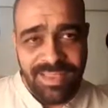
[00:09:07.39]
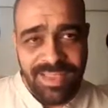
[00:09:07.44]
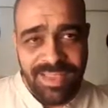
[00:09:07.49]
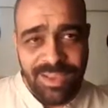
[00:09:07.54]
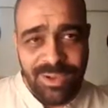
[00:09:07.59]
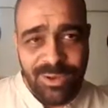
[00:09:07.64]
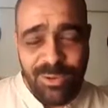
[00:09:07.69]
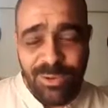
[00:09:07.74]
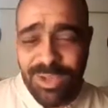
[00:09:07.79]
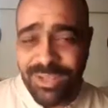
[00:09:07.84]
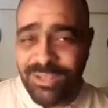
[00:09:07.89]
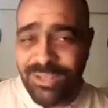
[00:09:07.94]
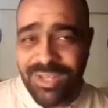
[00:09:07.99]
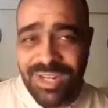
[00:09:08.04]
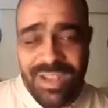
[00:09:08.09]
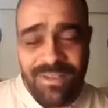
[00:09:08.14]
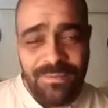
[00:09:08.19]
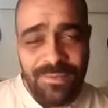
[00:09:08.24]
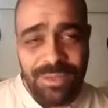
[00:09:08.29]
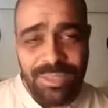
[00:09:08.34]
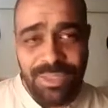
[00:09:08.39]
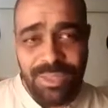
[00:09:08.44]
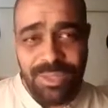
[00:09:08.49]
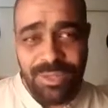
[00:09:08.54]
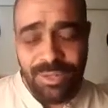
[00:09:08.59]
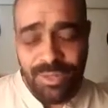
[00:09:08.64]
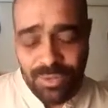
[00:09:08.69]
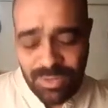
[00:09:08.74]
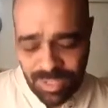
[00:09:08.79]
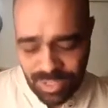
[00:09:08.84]
Question everything you
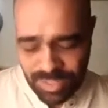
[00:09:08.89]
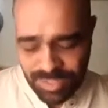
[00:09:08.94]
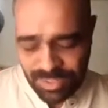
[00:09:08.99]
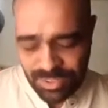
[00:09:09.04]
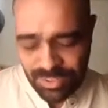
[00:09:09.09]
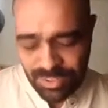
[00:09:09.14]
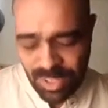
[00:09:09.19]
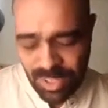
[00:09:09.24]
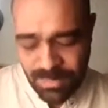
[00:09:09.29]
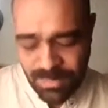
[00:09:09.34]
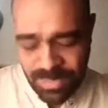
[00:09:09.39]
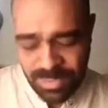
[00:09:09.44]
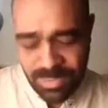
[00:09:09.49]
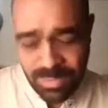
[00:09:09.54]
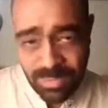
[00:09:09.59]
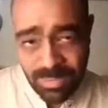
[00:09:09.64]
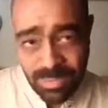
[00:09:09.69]
know, ladies and gentlemen.